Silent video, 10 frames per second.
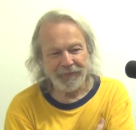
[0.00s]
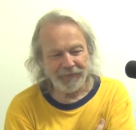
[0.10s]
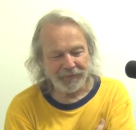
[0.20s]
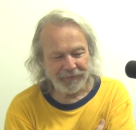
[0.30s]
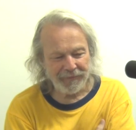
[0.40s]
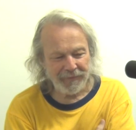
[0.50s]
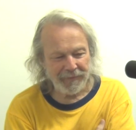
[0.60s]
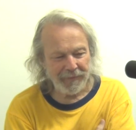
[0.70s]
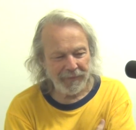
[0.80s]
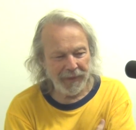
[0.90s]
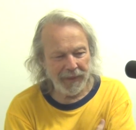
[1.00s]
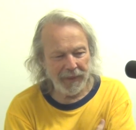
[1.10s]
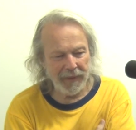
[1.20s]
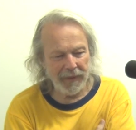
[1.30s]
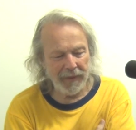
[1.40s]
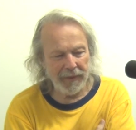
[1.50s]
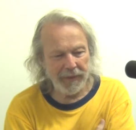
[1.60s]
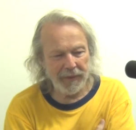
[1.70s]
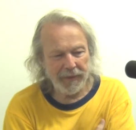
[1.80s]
(no one is talking)